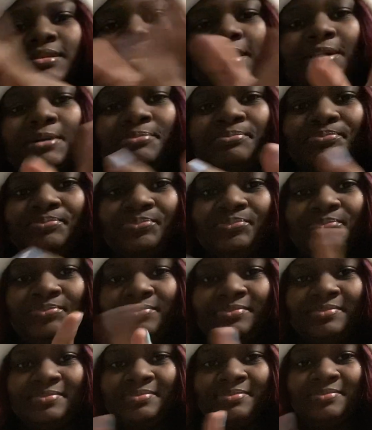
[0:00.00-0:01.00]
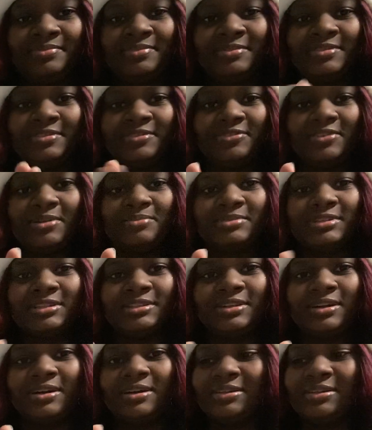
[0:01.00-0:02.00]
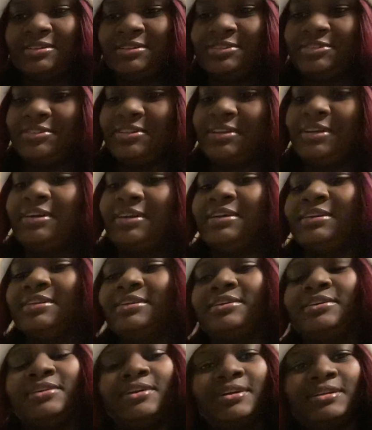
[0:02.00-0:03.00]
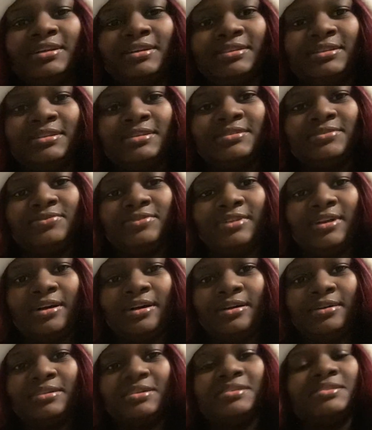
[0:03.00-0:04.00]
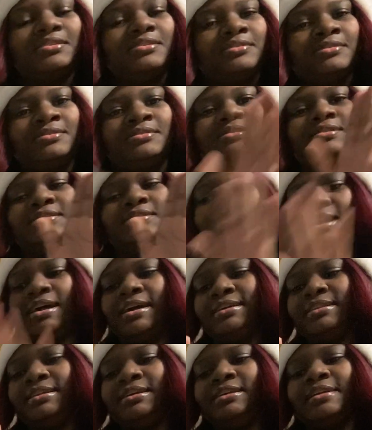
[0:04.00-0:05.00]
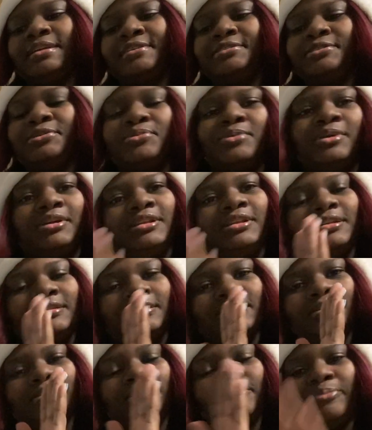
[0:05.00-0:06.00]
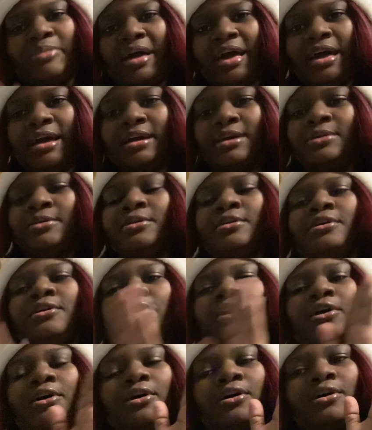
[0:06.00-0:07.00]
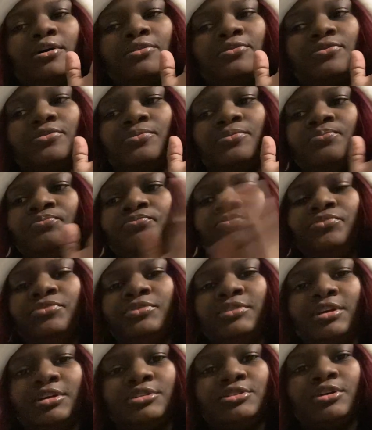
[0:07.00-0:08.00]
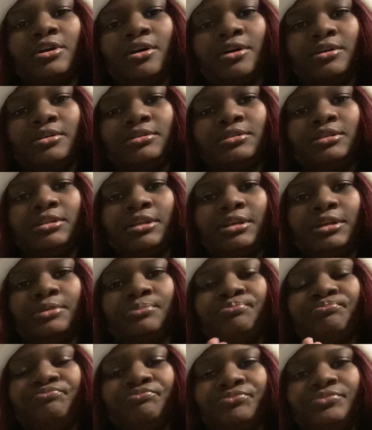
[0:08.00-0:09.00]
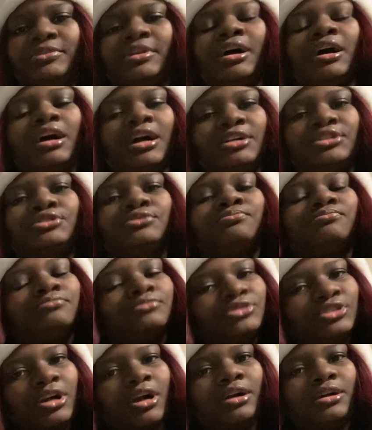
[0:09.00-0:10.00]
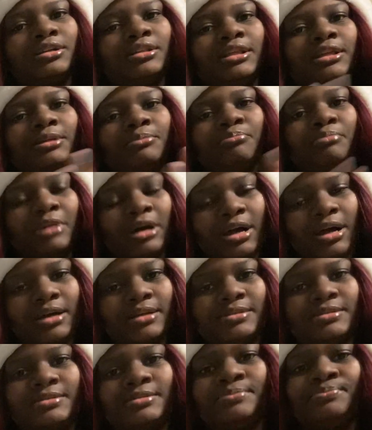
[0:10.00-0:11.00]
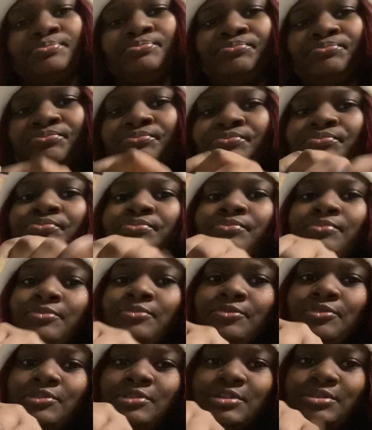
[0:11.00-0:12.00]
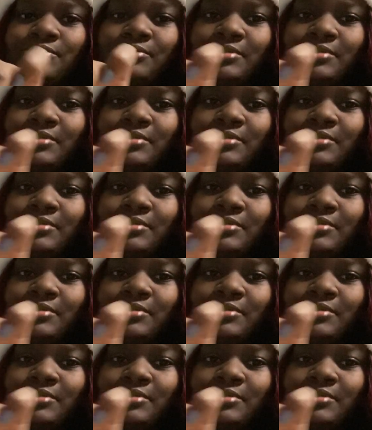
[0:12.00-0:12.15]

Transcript: cup from the Dollar Tree earlier on in this vlog it looks exactly like the one that's on the back of the chocolate, the hot chocolate box for this